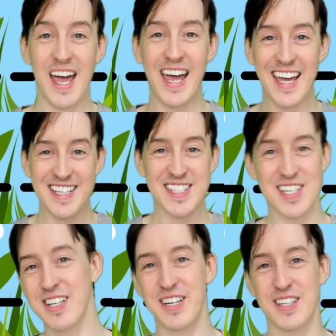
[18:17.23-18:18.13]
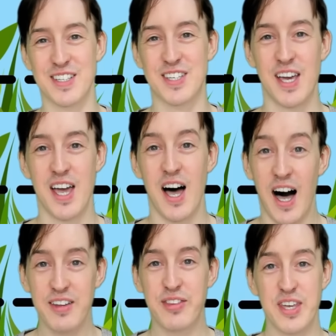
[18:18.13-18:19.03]
Excellent!
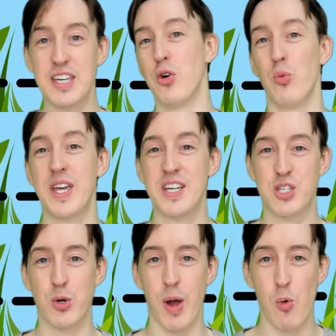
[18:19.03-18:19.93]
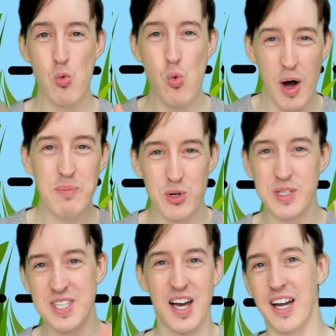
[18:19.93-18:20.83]
I think we can do it one more
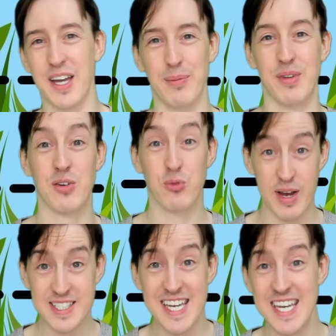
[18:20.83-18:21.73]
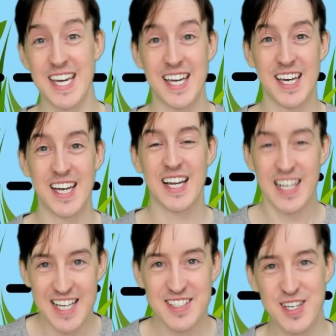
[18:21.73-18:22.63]
time. Ready?
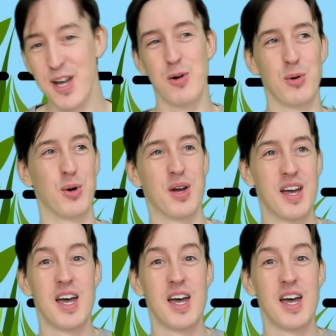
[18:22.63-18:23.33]
Let's go!